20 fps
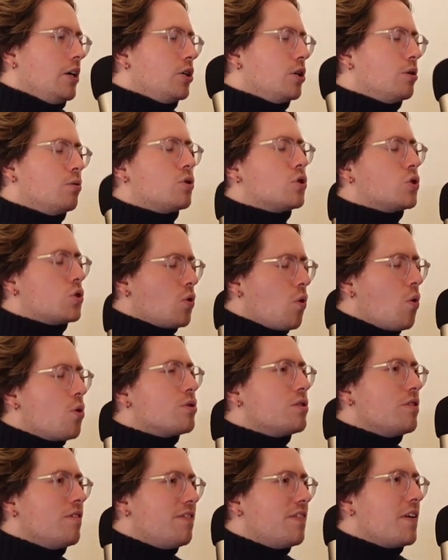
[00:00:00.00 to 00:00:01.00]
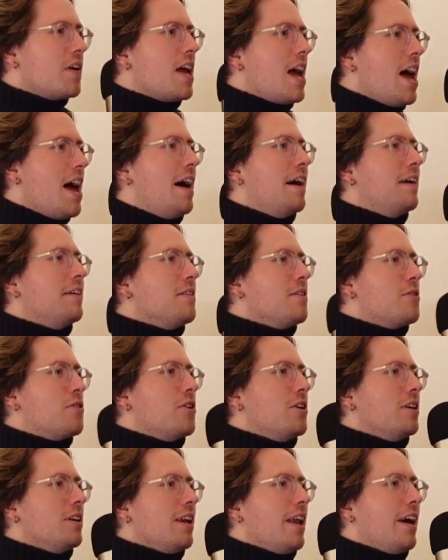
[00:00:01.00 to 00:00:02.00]
You sort of forget
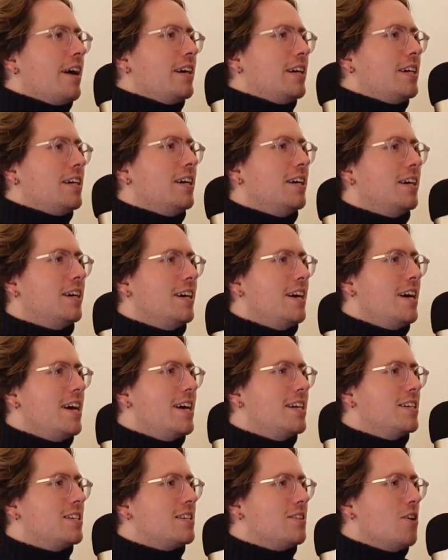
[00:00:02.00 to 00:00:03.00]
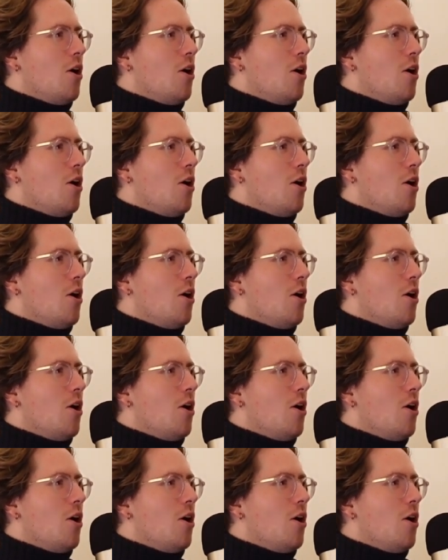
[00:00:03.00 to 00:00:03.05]
that like it's